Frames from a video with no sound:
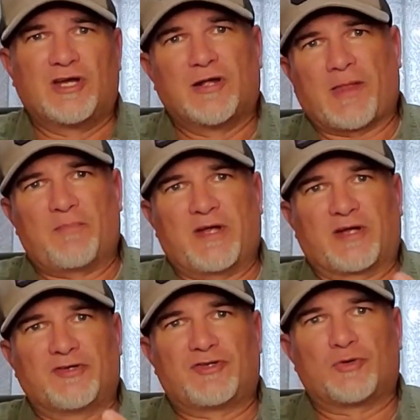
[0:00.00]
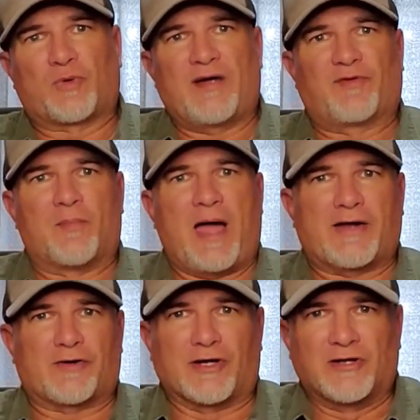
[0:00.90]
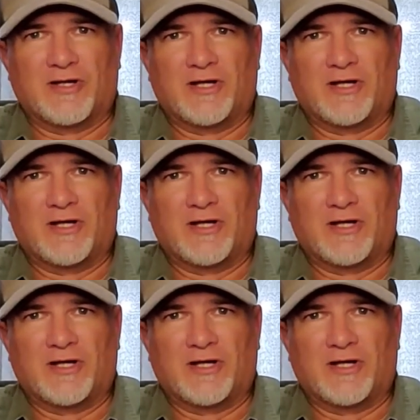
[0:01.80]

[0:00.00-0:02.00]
That'd be a good 2-rifle battery.